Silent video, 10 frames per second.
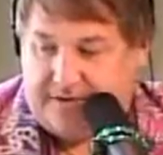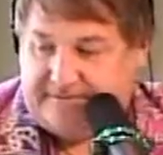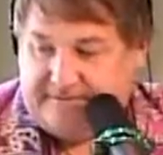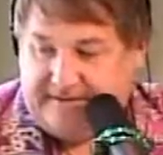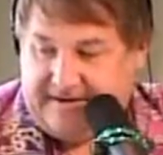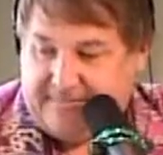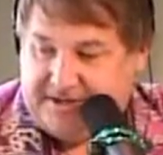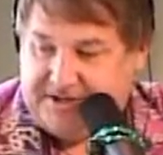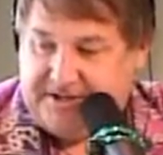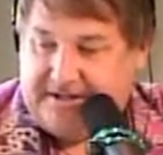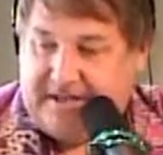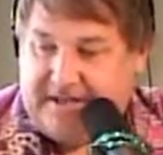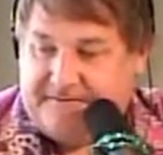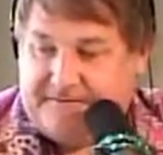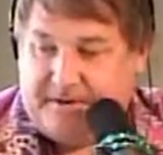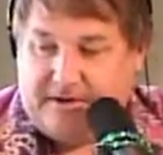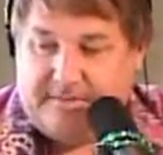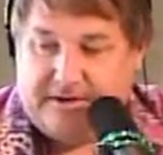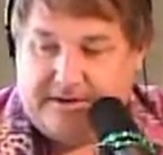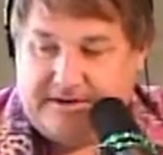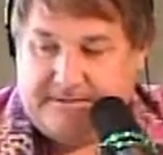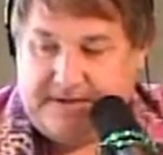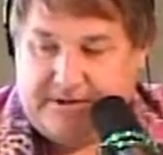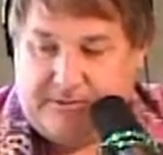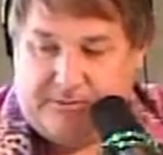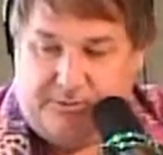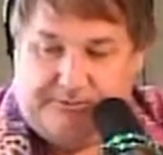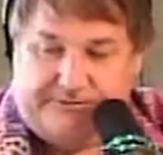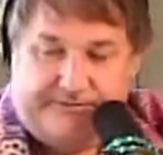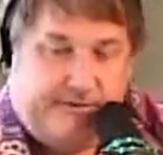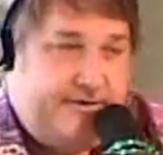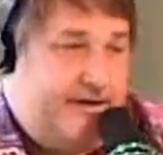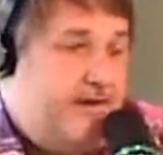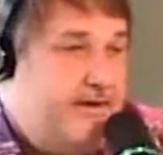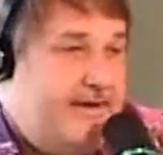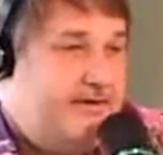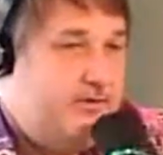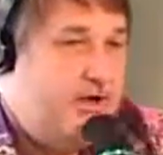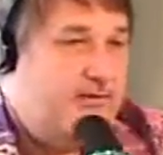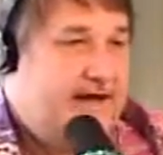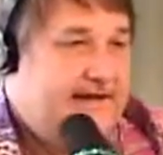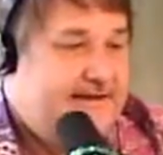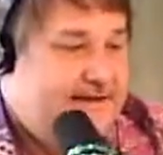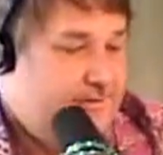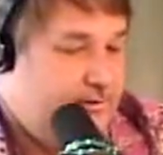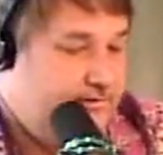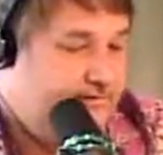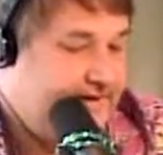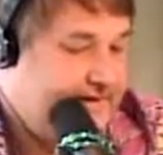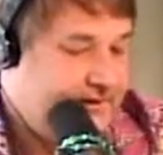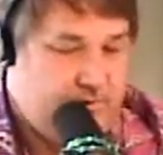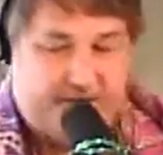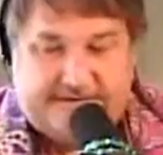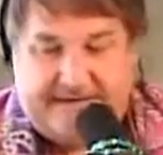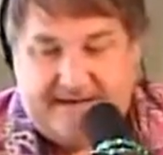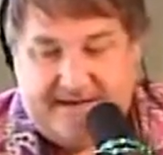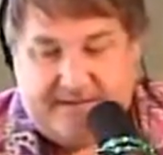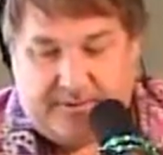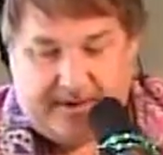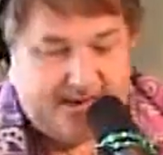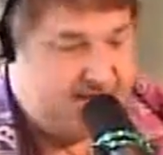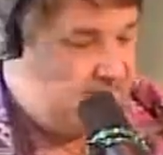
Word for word: the state of Michigan and live from our American Metal Roof studio. Amanda Wall riding that motorcycle was a grand